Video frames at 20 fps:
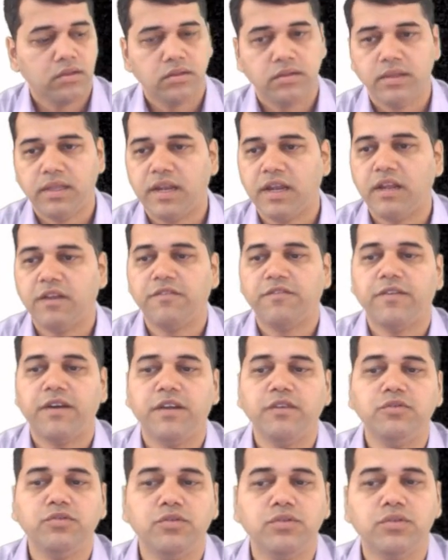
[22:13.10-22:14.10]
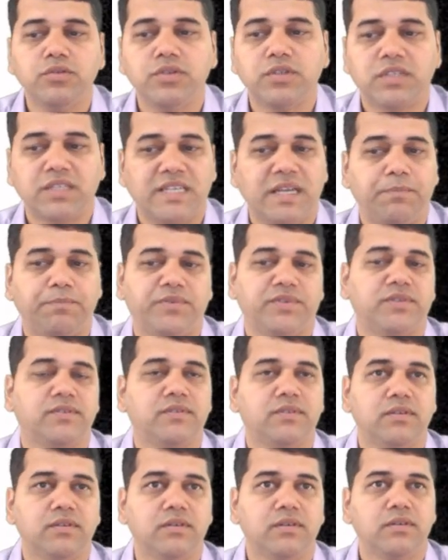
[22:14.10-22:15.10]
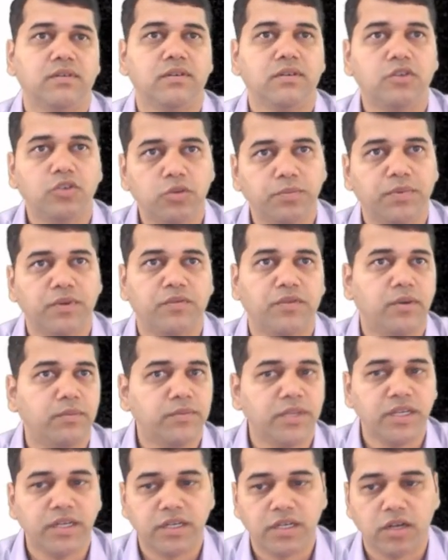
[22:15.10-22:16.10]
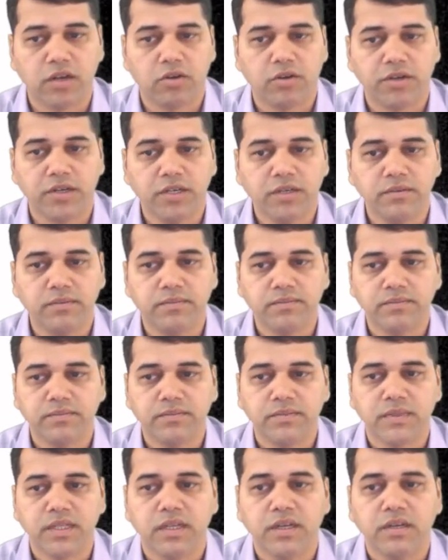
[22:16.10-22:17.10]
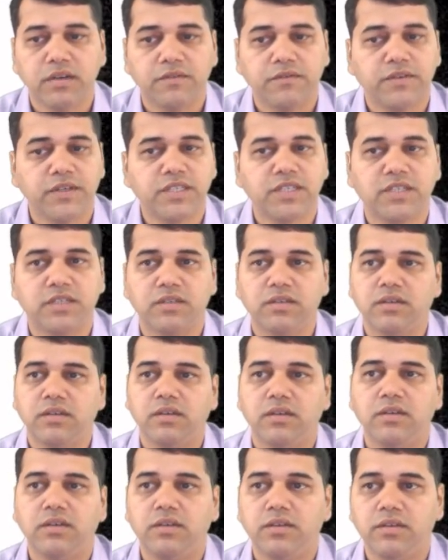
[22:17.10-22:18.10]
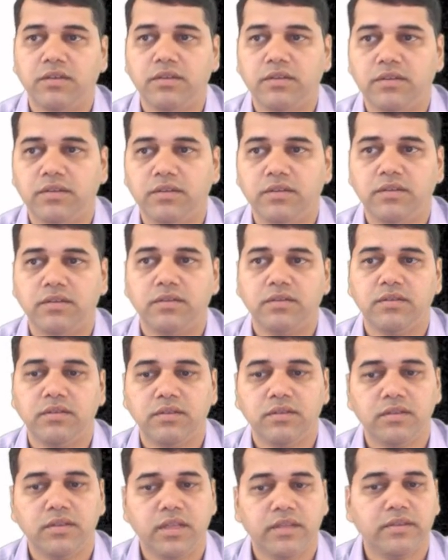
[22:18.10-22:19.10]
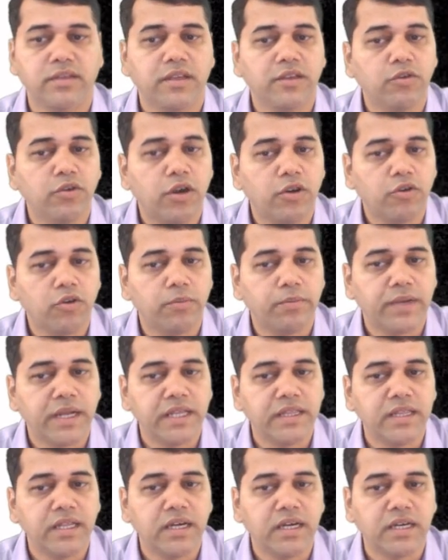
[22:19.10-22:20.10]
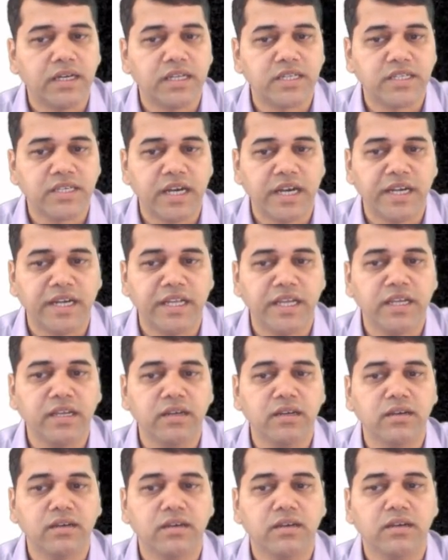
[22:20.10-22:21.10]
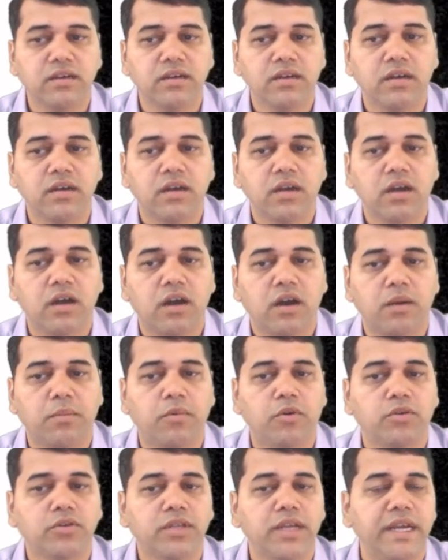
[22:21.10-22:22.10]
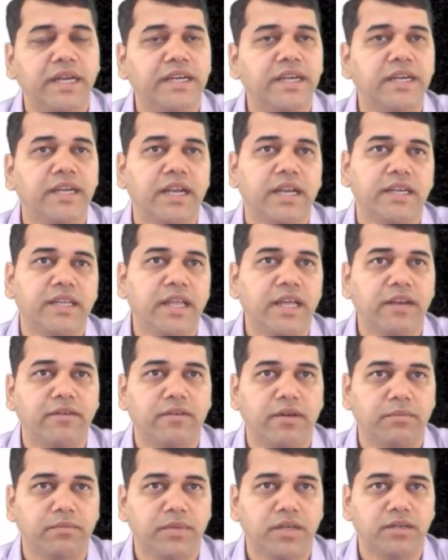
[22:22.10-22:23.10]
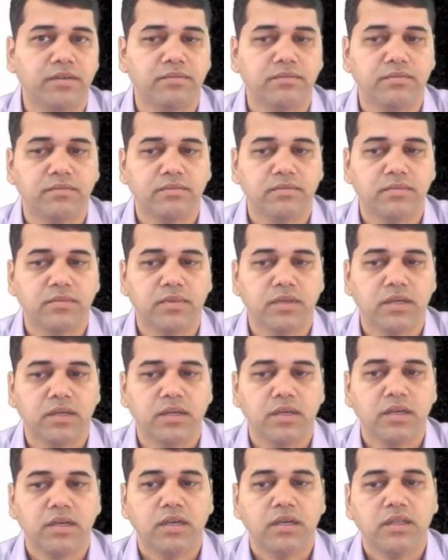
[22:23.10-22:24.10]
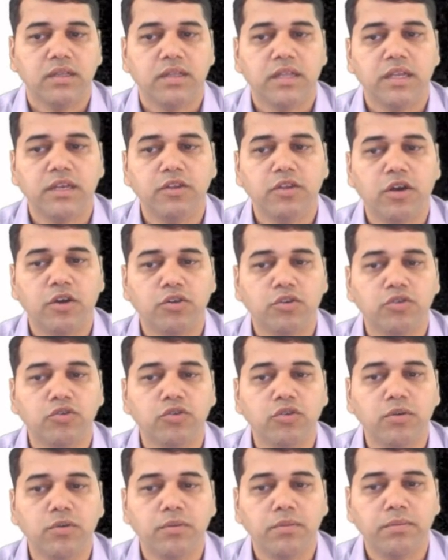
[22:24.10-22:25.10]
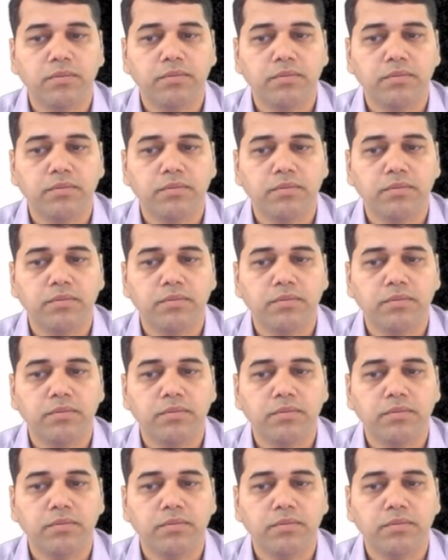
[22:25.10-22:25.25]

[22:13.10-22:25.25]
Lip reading: there are 5 steps to perform the internal audit. First, they say you have to obtain the understanding about the entity and the environment. Then you have to do